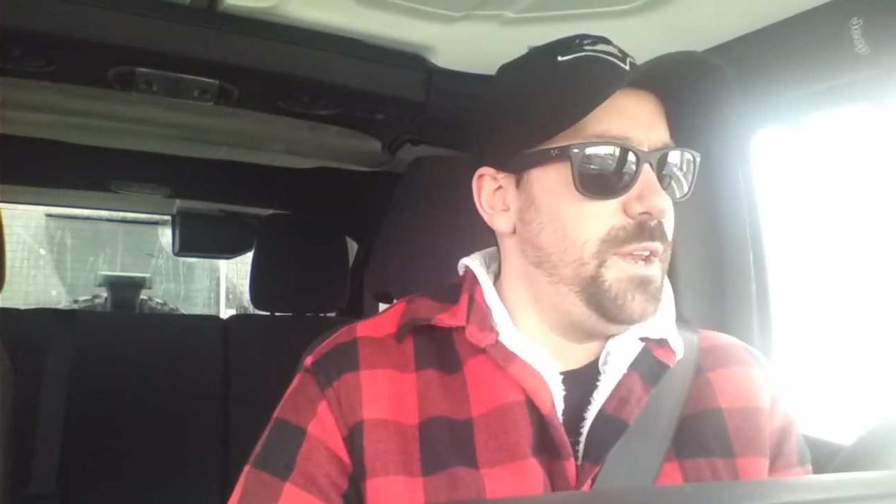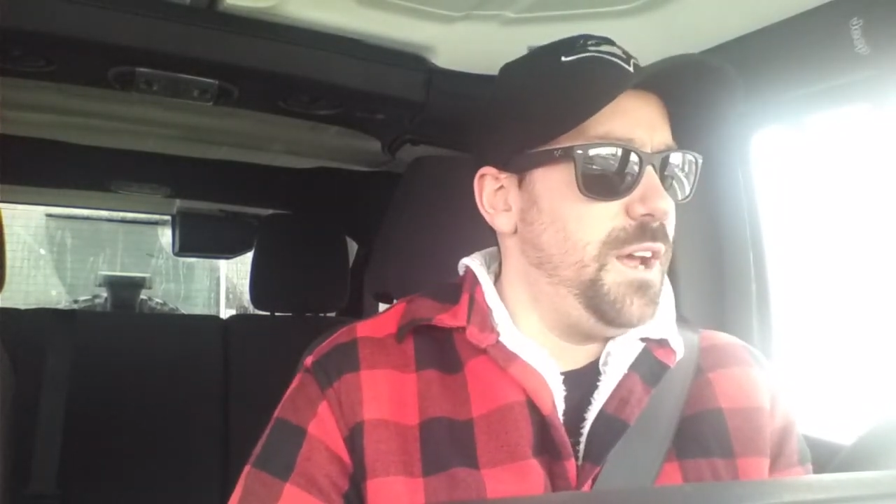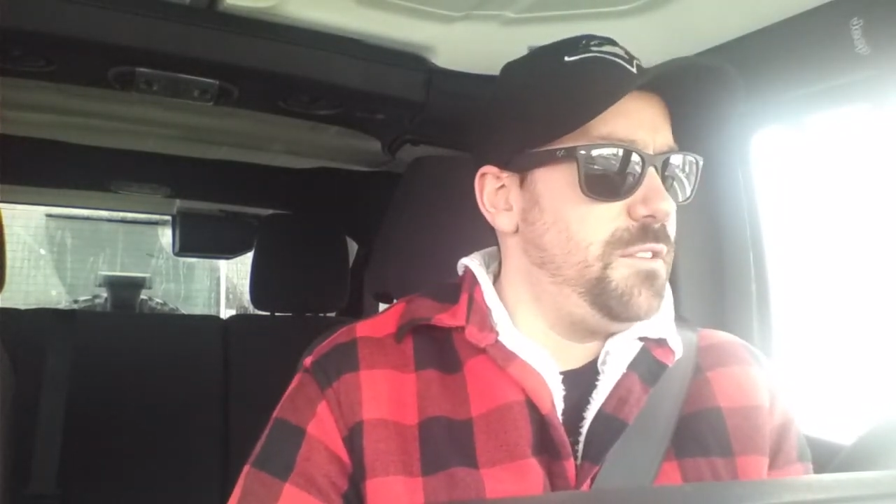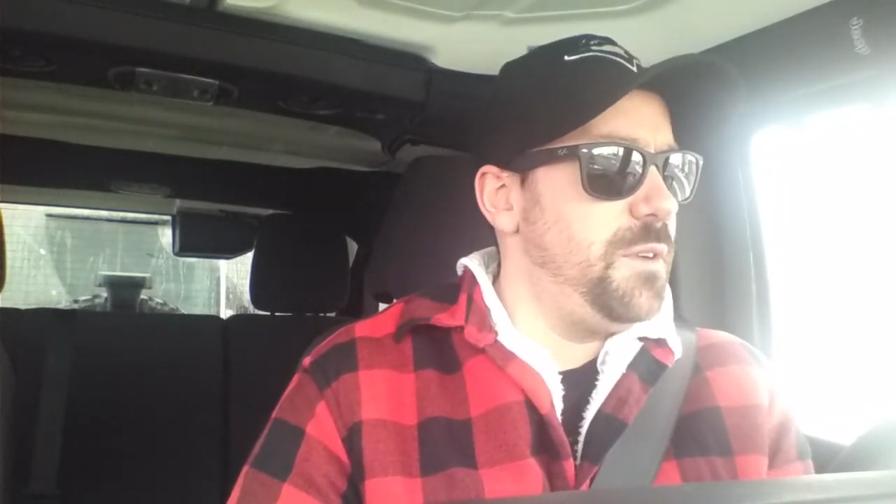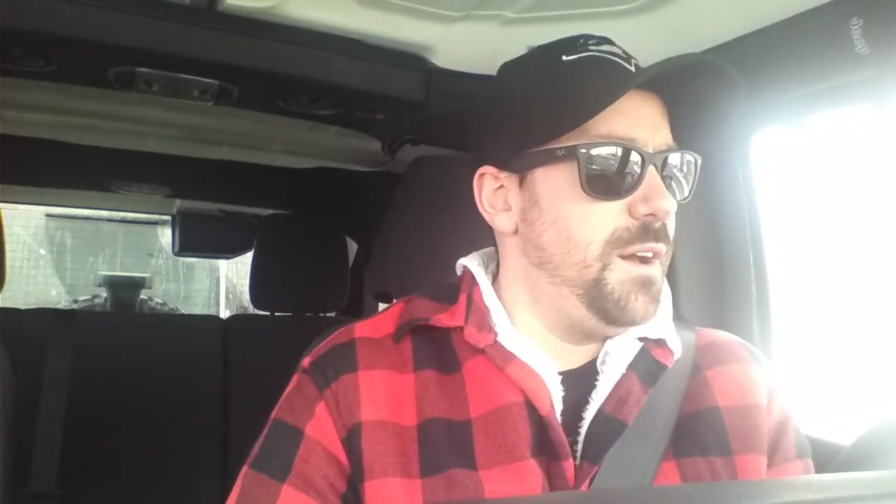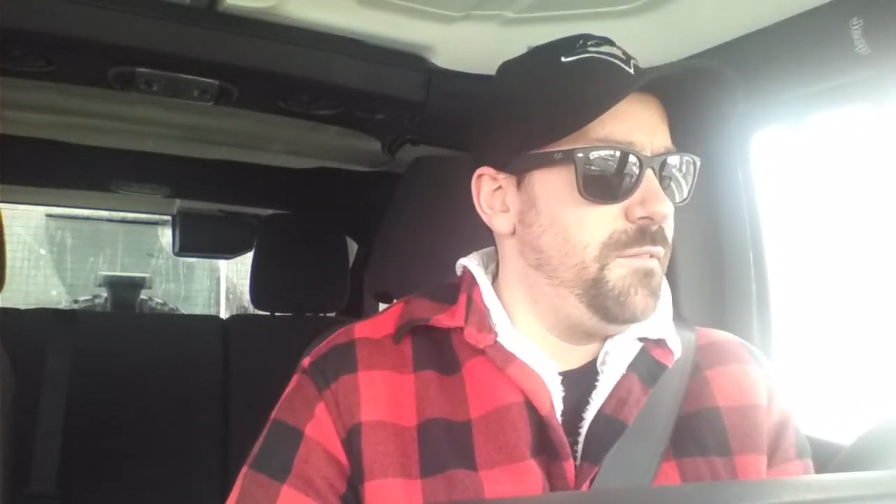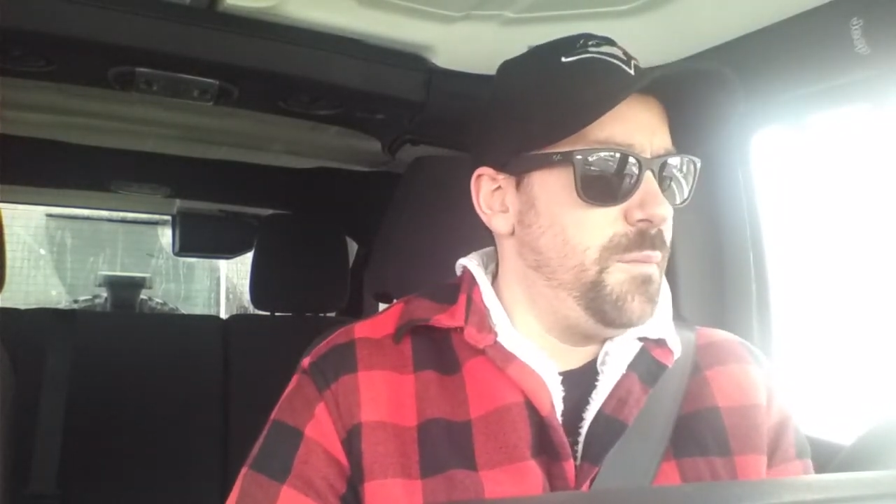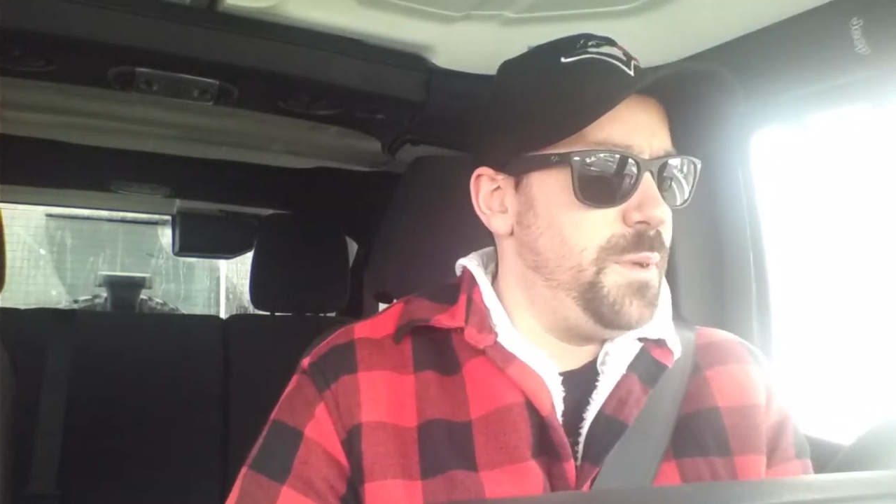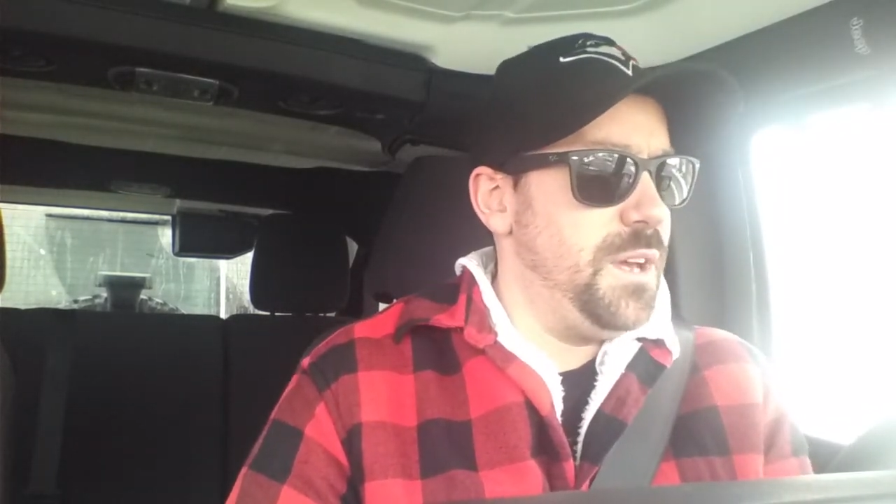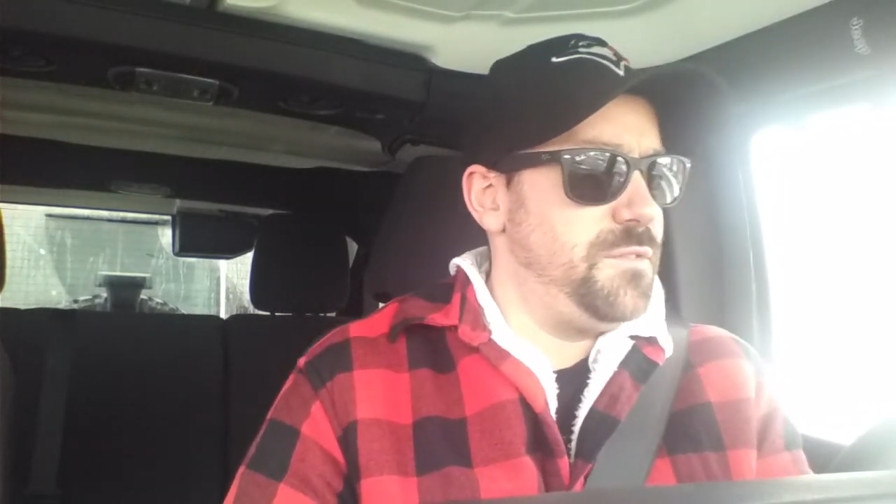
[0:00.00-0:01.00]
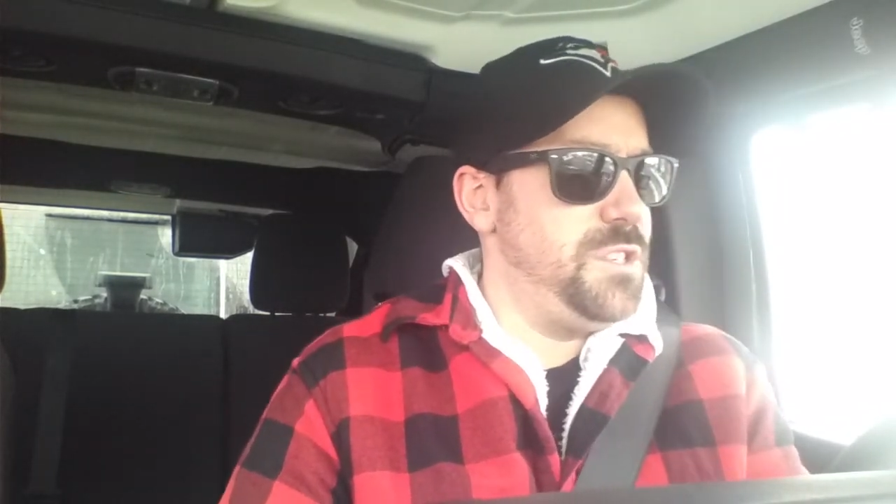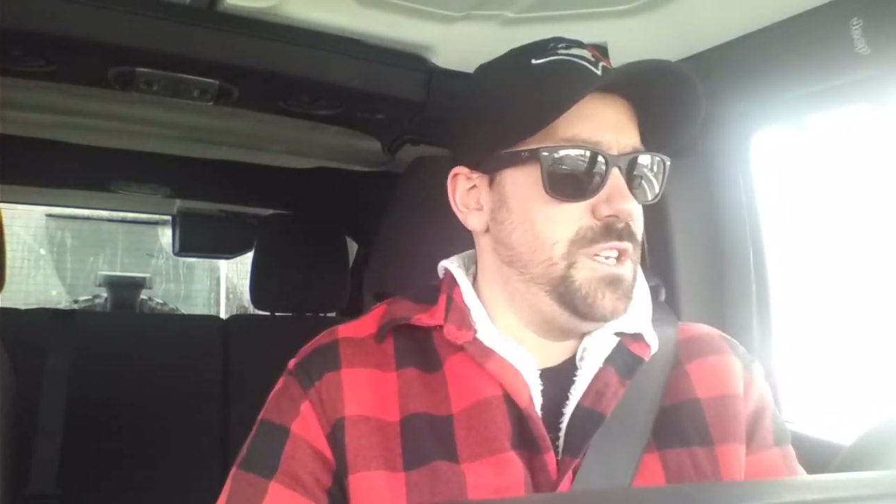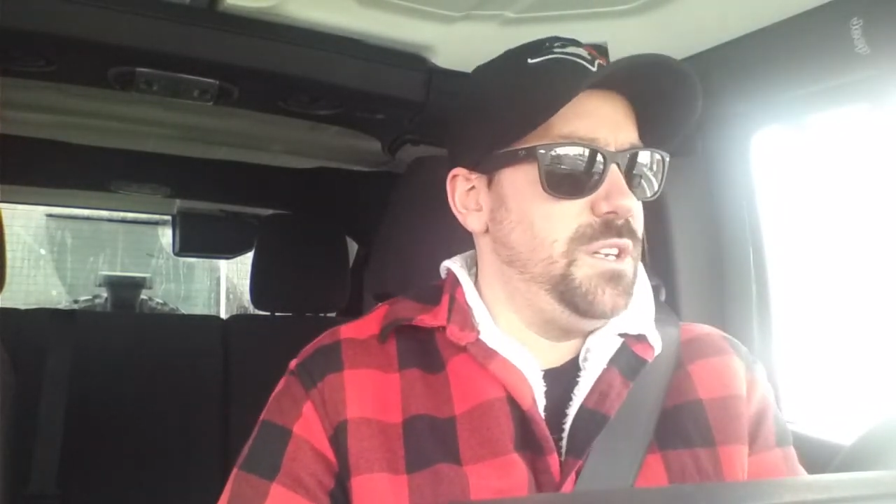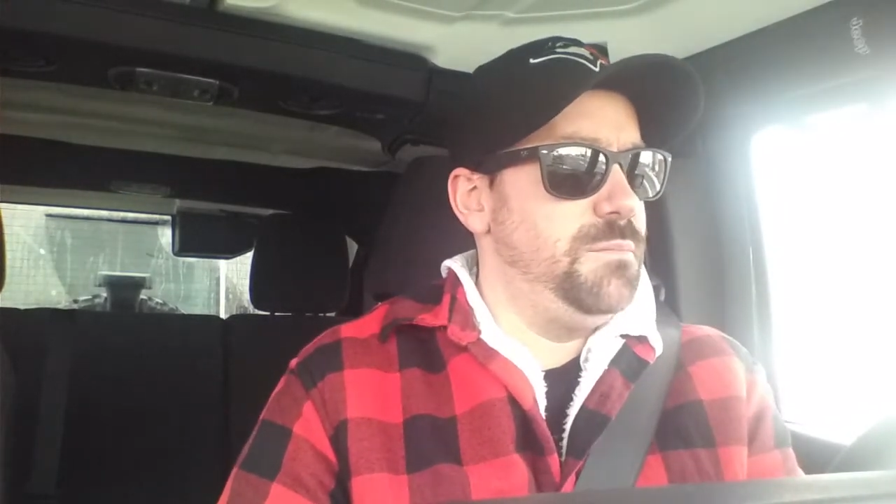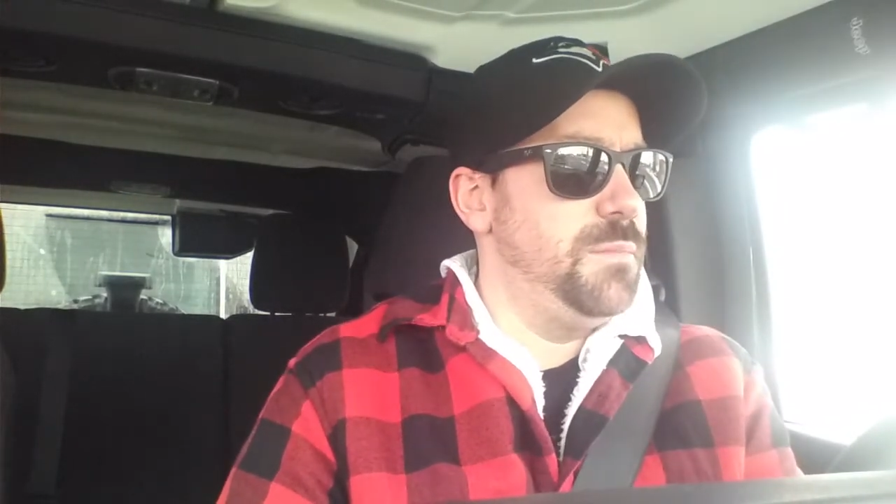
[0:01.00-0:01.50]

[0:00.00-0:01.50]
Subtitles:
I do have the BFG